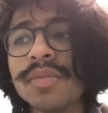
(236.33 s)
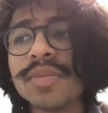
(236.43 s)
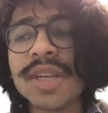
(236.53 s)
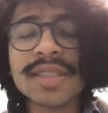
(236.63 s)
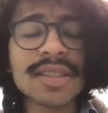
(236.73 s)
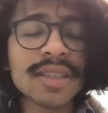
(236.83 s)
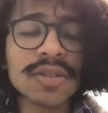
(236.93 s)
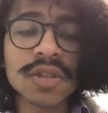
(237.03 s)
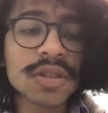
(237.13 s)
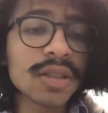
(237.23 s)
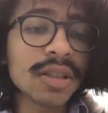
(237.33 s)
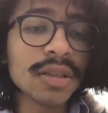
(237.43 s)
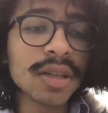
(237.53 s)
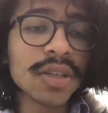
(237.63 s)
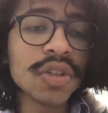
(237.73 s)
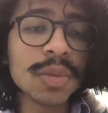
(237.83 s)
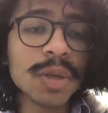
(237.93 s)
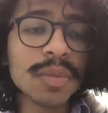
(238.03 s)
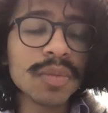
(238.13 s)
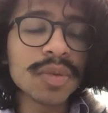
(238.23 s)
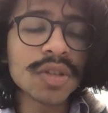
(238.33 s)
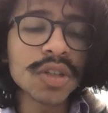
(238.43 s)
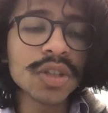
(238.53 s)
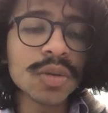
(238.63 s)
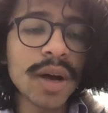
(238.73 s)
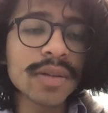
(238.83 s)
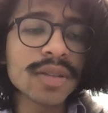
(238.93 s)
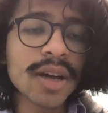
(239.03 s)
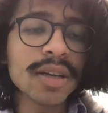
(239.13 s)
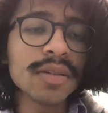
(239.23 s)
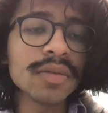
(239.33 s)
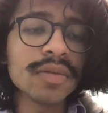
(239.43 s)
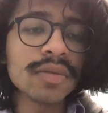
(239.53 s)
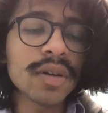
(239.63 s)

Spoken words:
testing just in human tissue outside of